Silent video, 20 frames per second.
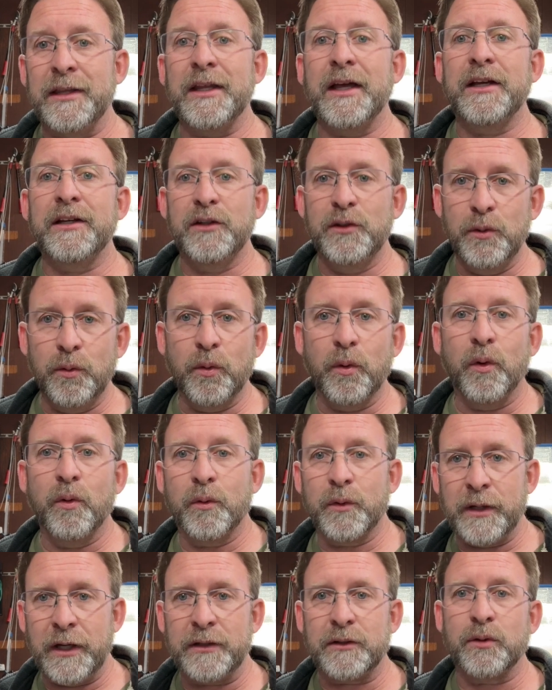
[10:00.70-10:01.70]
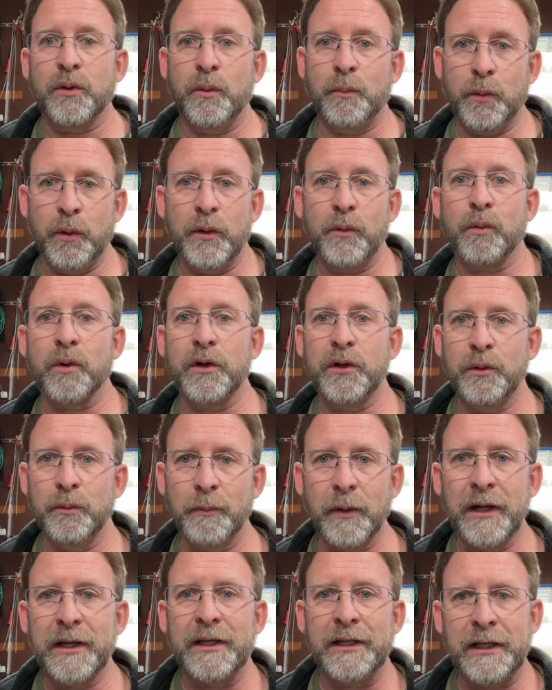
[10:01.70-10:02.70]
then you will get to a point where you
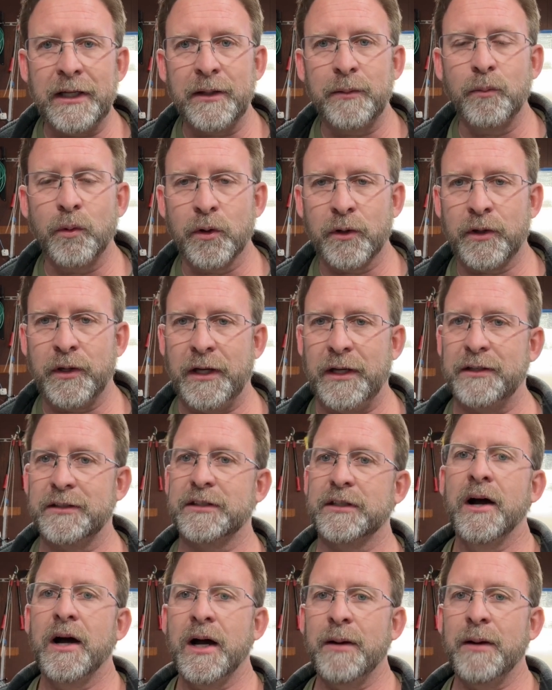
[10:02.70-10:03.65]
might need more things.